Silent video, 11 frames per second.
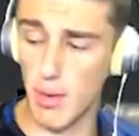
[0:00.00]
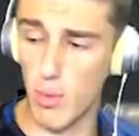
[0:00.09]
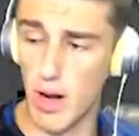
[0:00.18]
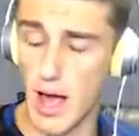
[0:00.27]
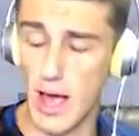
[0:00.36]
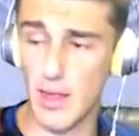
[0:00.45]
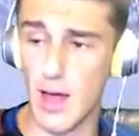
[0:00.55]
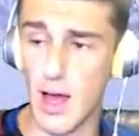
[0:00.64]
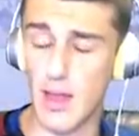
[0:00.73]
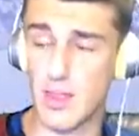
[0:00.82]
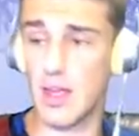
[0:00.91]
what I,
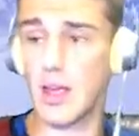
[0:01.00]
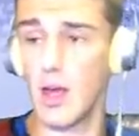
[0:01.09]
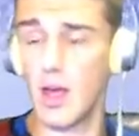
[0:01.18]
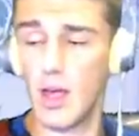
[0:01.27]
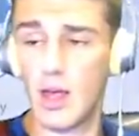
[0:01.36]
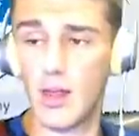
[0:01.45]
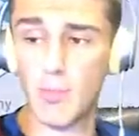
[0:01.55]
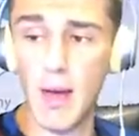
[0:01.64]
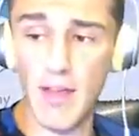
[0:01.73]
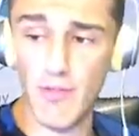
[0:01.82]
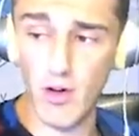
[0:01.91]
I think is
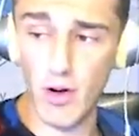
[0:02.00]
my favorite